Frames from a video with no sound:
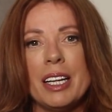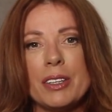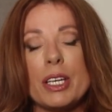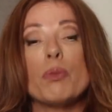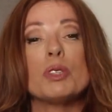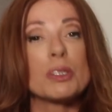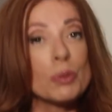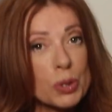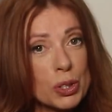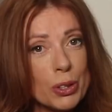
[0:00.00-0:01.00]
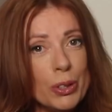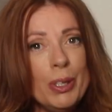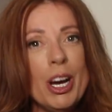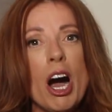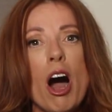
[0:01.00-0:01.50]
There was also,
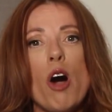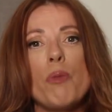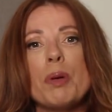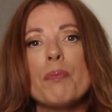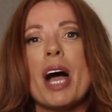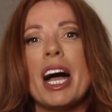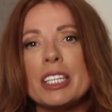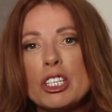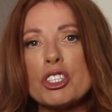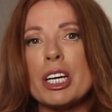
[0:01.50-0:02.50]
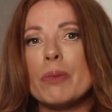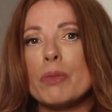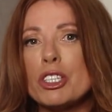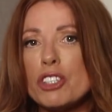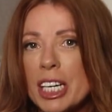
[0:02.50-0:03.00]
I'll be punished and
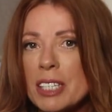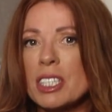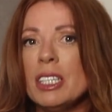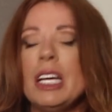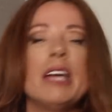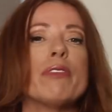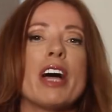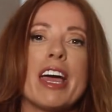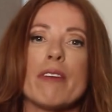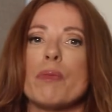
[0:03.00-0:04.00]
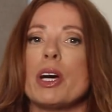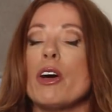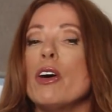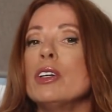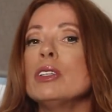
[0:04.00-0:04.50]
rejected if I have my
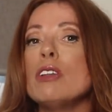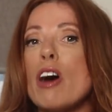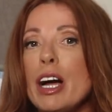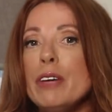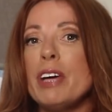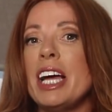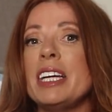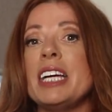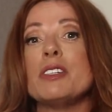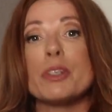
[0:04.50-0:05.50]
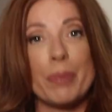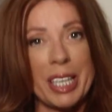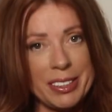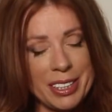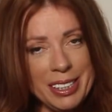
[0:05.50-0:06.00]
own life and
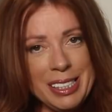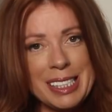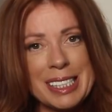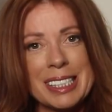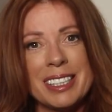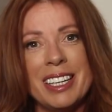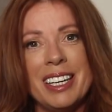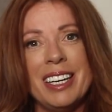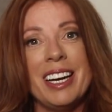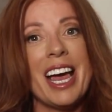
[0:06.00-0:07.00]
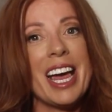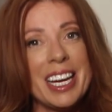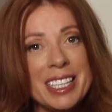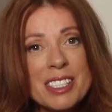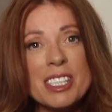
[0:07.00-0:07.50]
independence.
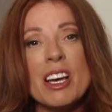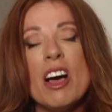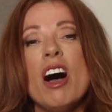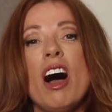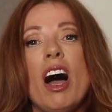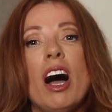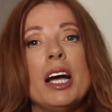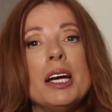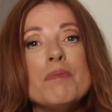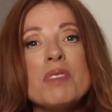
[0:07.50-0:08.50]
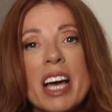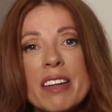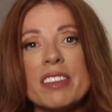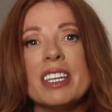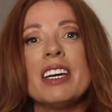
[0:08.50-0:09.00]
And I am
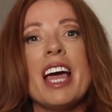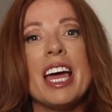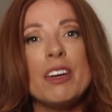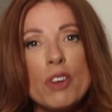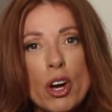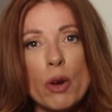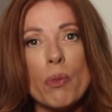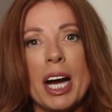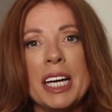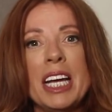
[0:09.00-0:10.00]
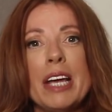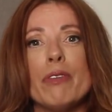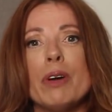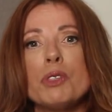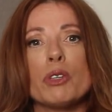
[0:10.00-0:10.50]
nothing and no one if
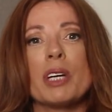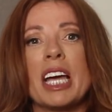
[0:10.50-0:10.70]
I'm doing